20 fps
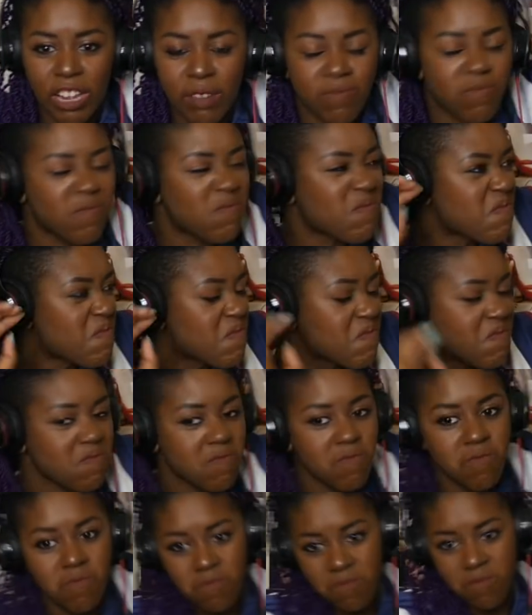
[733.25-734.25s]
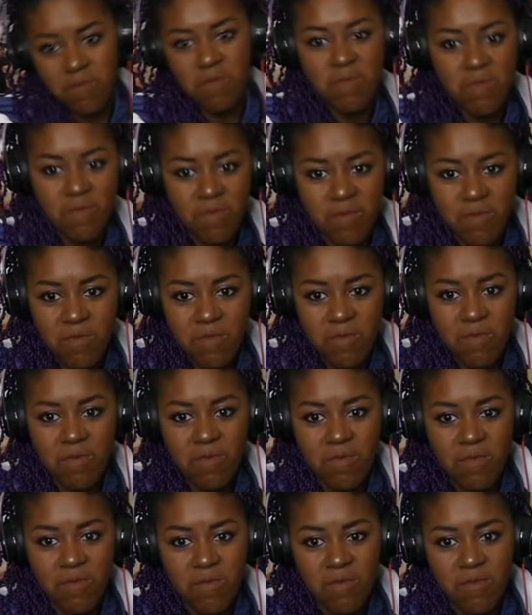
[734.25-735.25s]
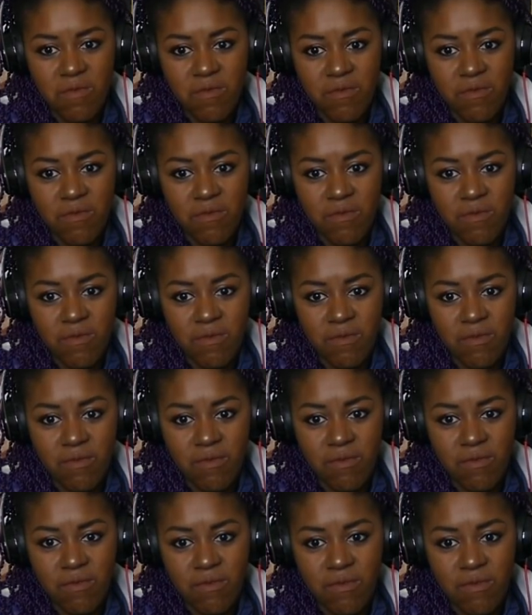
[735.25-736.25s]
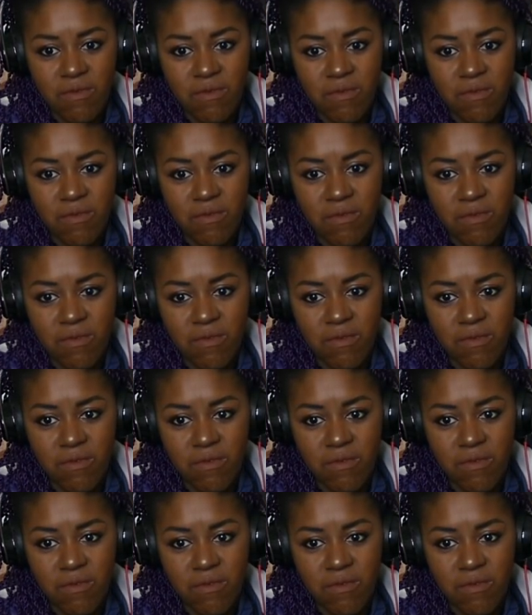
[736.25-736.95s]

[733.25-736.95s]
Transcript: The person shown says nothing.